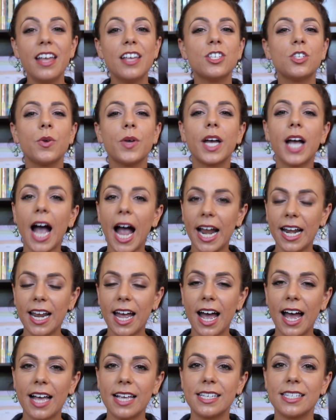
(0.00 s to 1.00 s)
So it kind
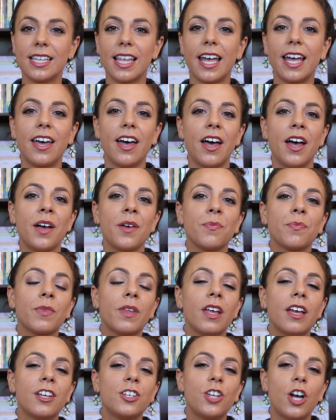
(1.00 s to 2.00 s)
of has like a
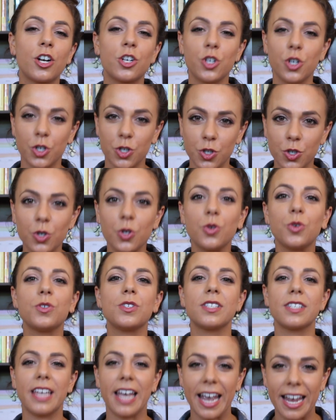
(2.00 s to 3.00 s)
Doctor
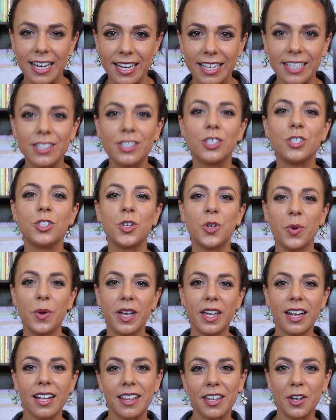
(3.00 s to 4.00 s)
Seuss cadence to
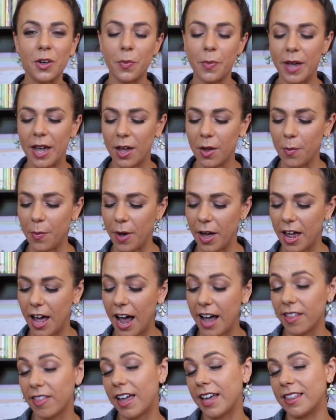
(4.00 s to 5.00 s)
it a little bit, but
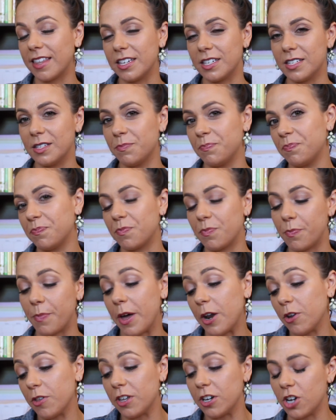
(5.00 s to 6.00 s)
I like this
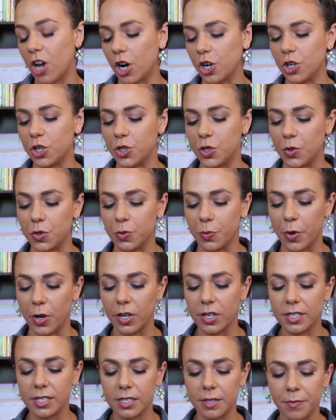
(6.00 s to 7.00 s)
better than Doctor Seuss
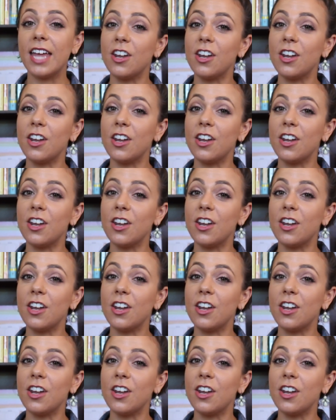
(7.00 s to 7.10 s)
books.